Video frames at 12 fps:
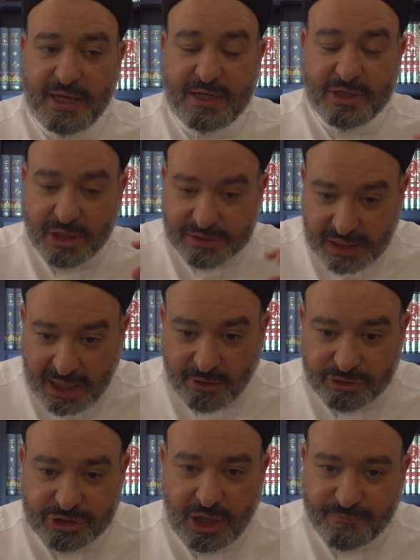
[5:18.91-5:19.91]
And it is
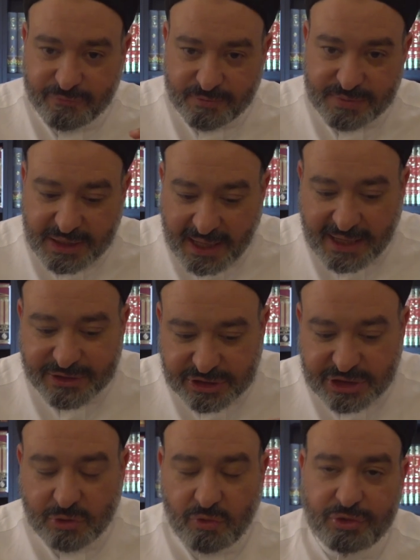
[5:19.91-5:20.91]
our job to be as
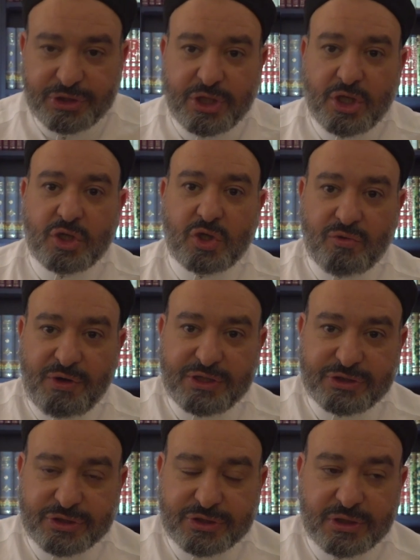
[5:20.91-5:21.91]
equally
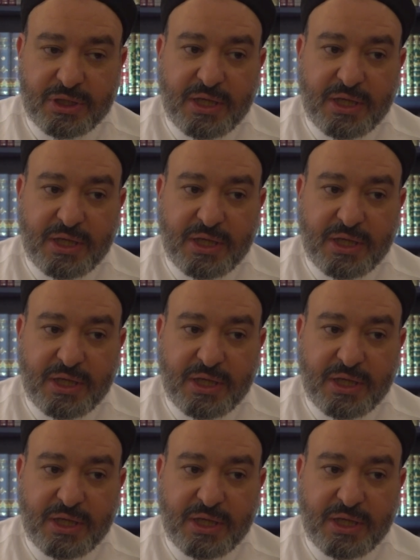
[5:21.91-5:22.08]
courageous.